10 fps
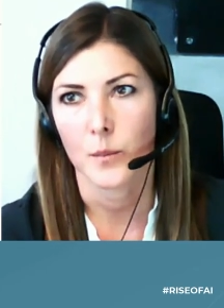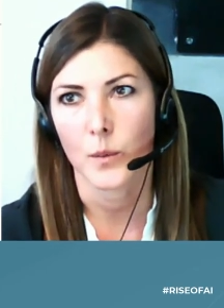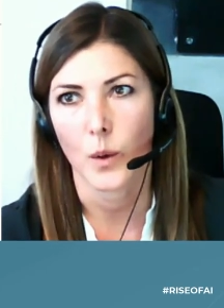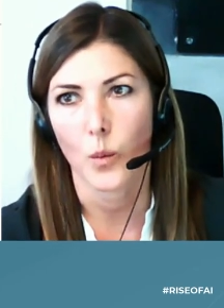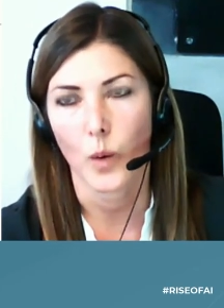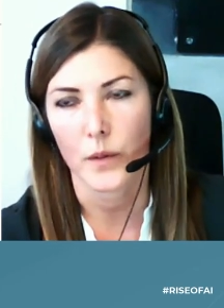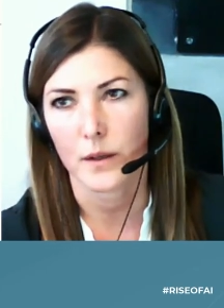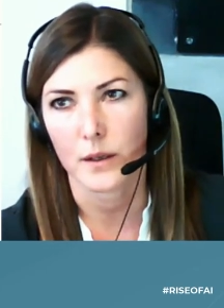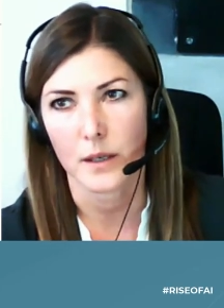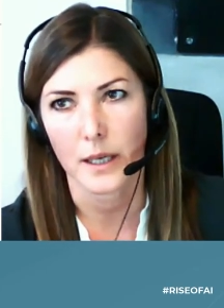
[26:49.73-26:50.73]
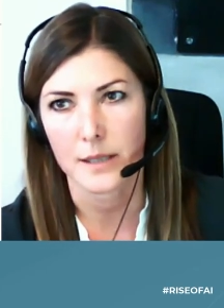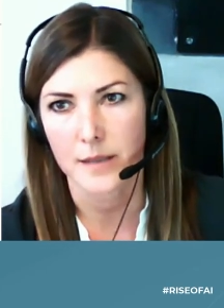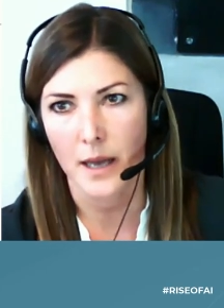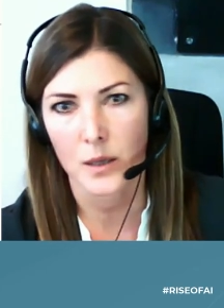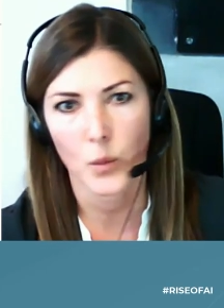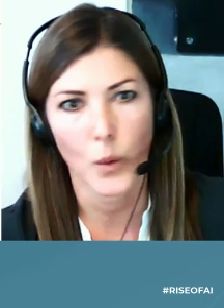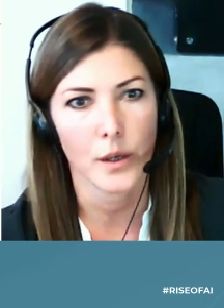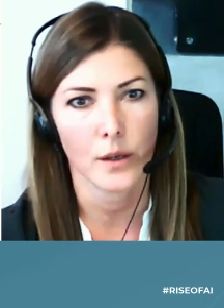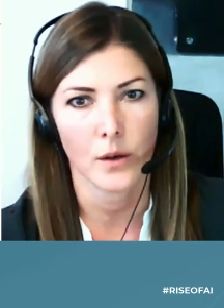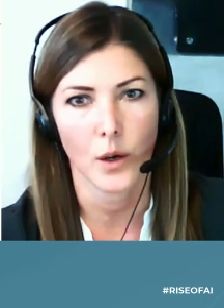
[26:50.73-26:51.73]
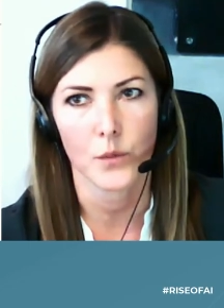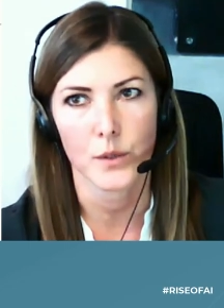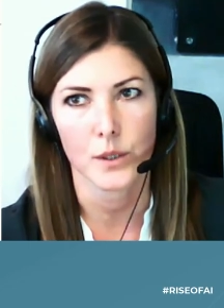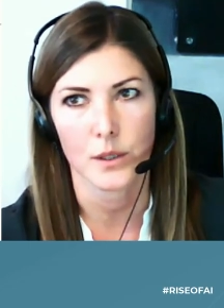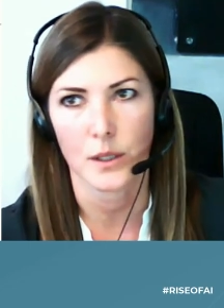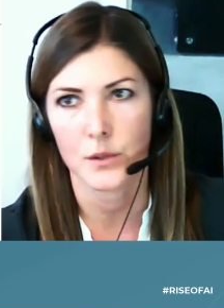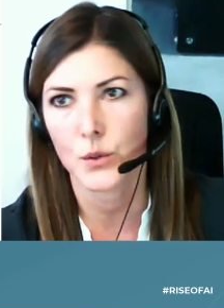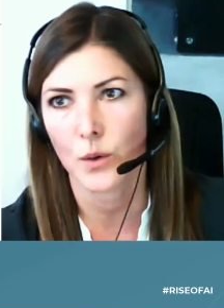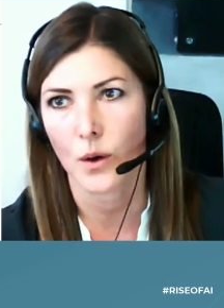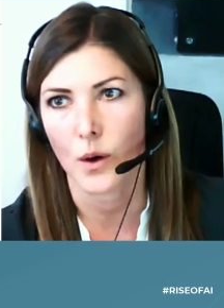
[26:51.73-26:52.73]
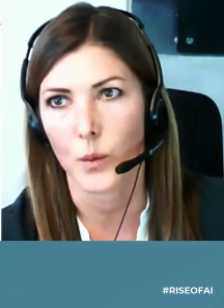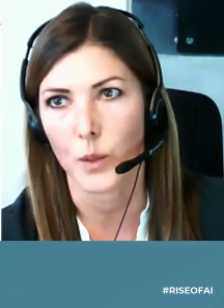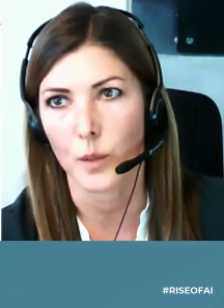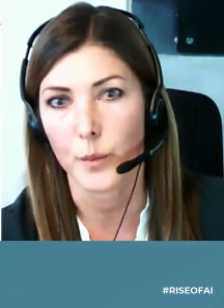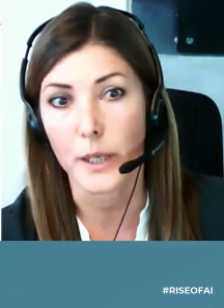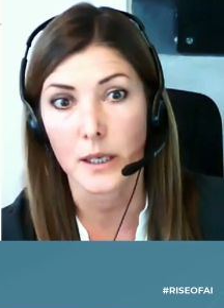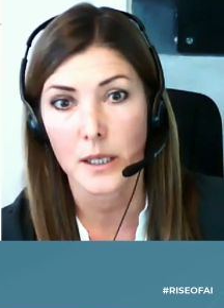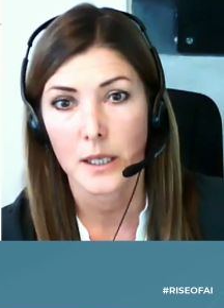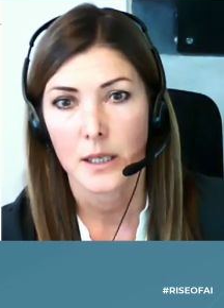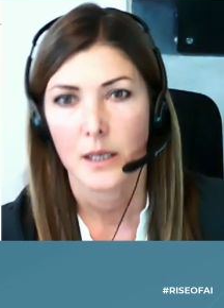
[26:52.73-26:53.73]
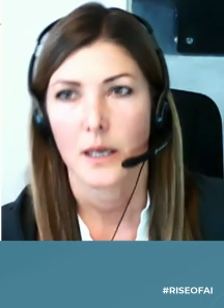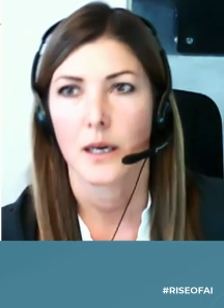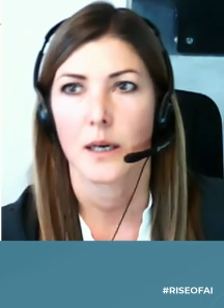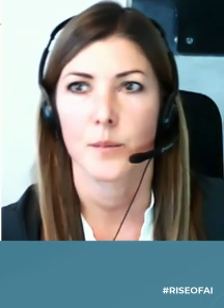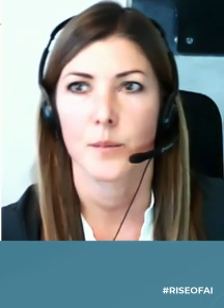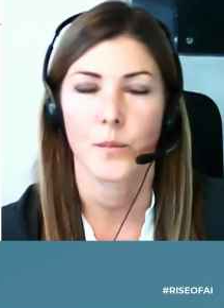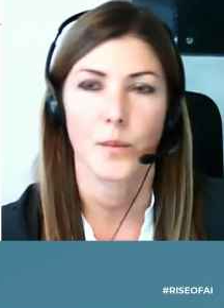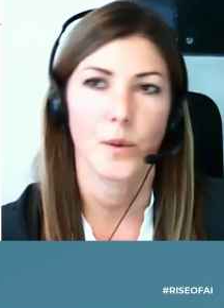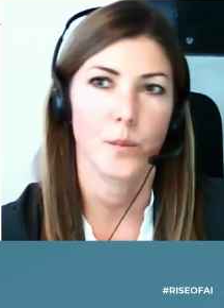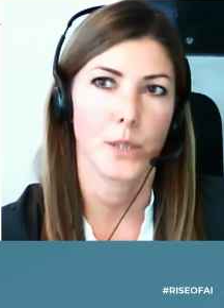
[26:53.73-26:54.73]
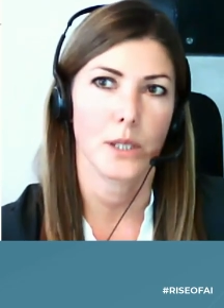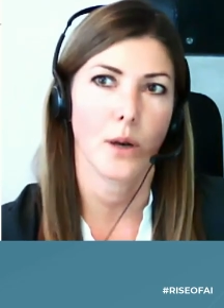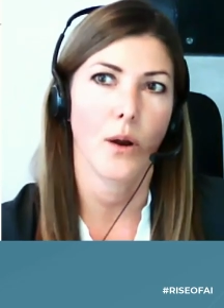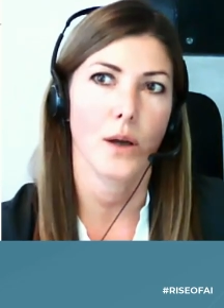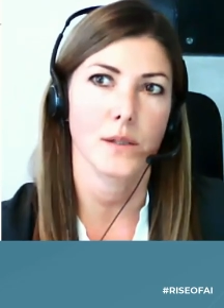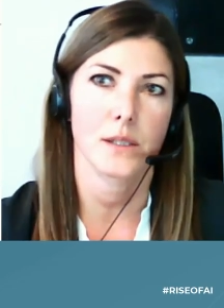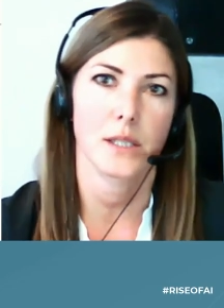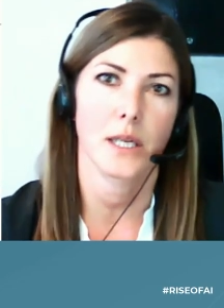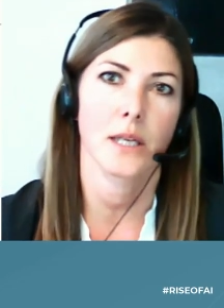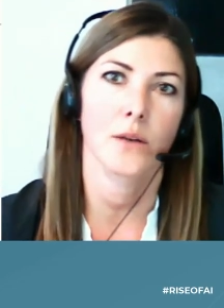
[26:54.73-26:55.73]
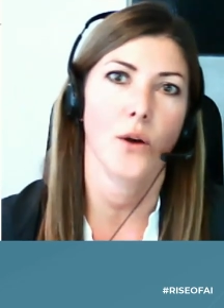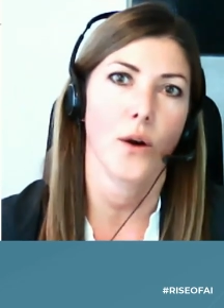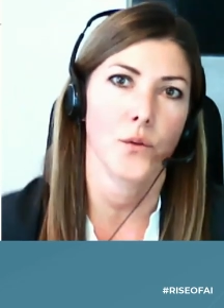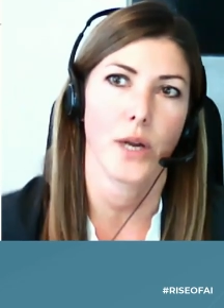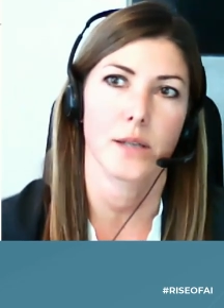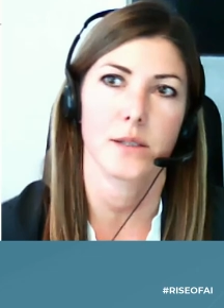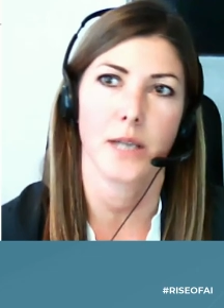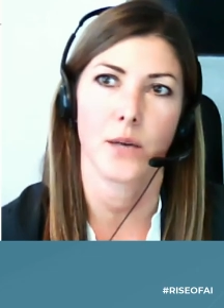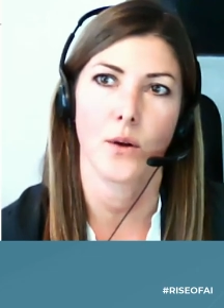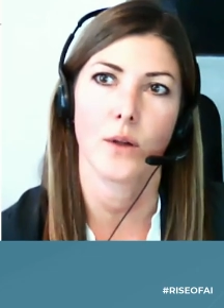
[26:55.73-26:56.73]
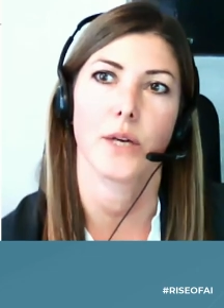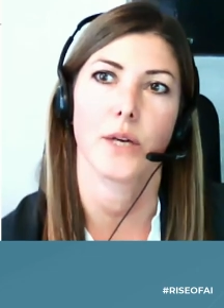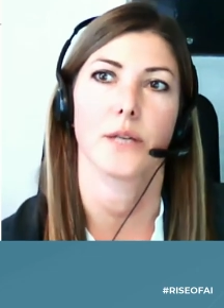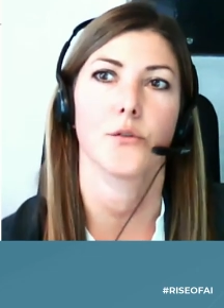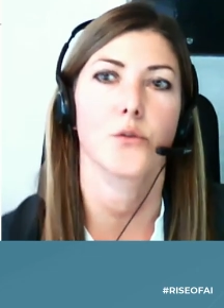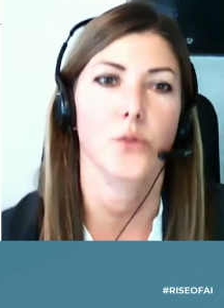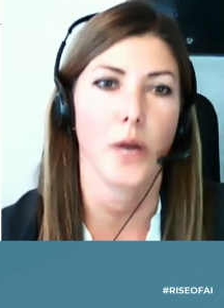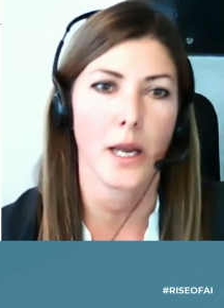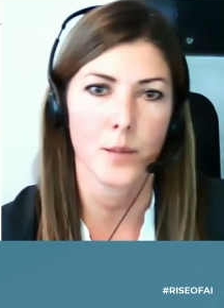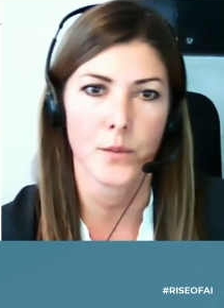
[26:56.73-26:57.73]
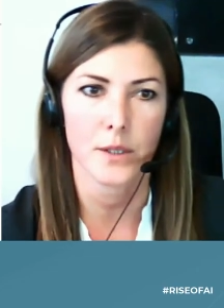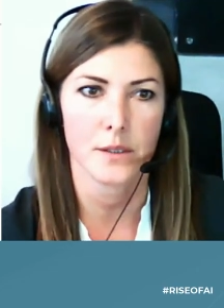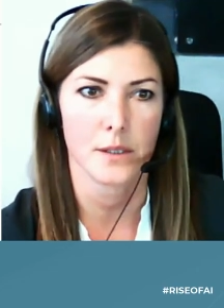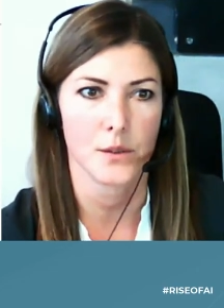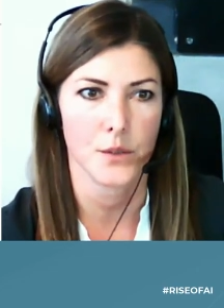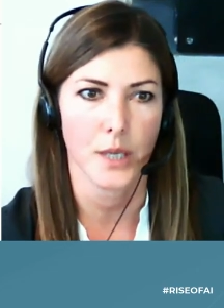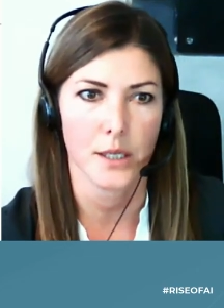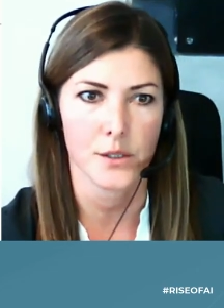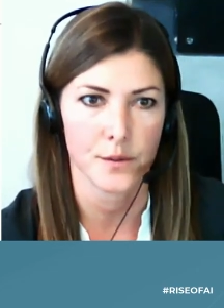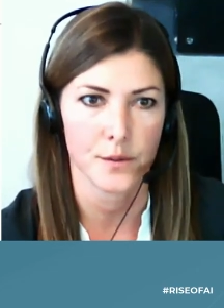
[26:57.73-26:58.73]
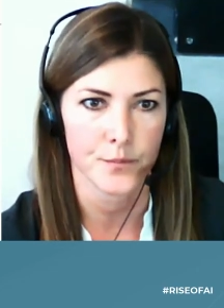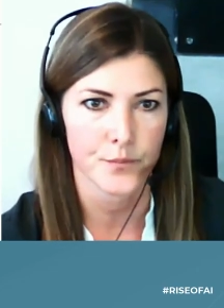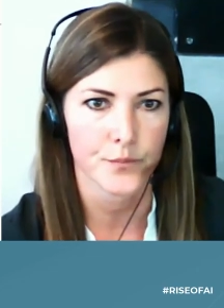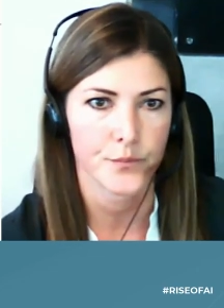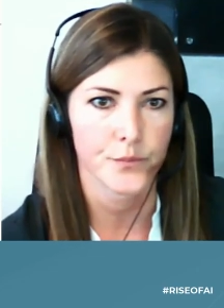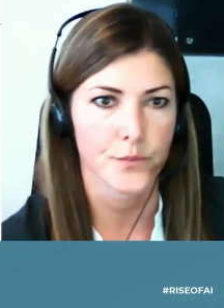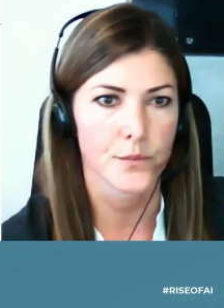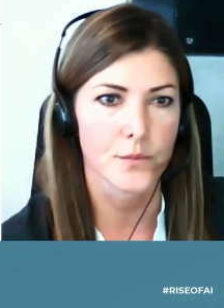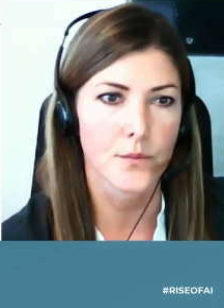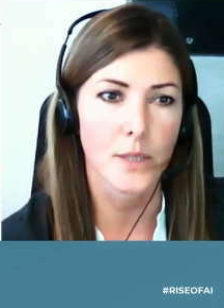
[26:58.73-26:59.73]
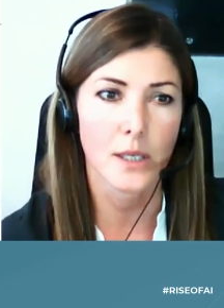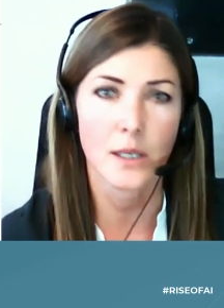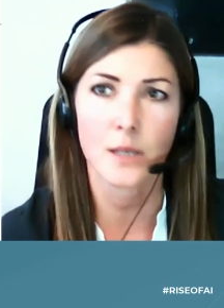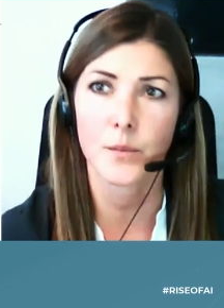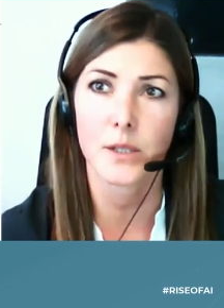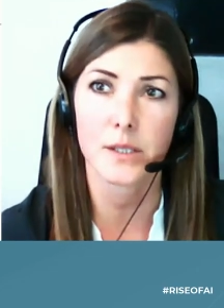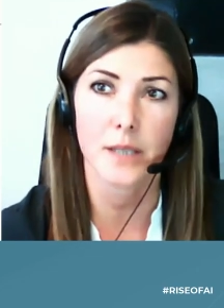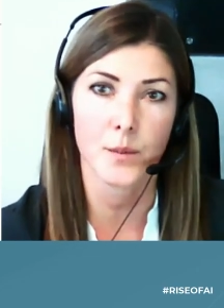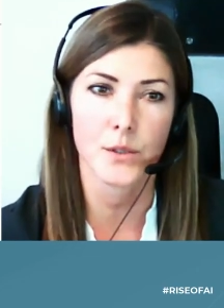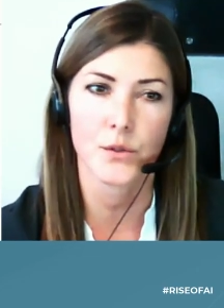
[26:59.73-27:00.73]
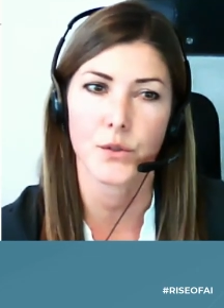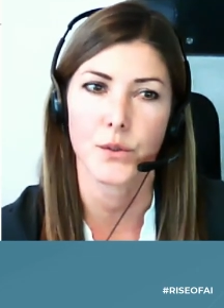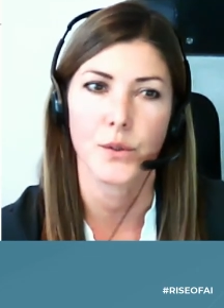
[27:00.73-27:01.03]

what the exact wording of a new law will be, but clauses in contracts can already frame this situation. The same